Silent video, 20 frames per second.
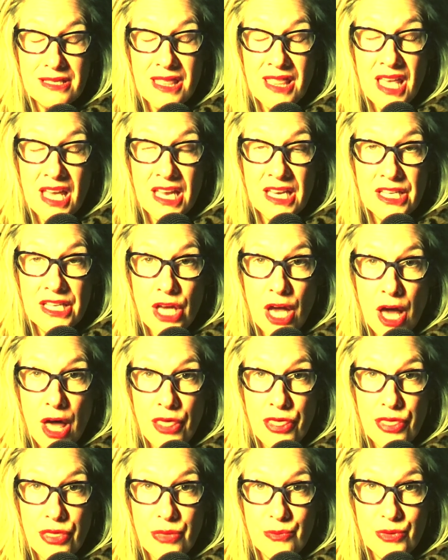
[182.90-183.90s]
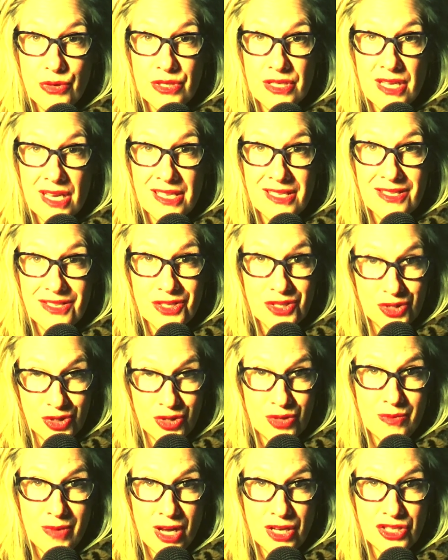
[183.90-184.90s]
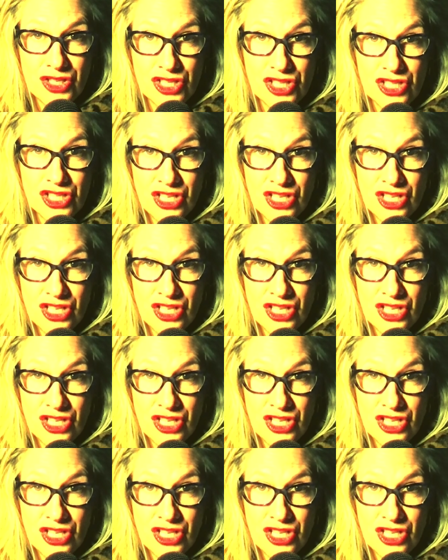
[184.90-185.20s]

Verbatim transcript: they doth protest too much,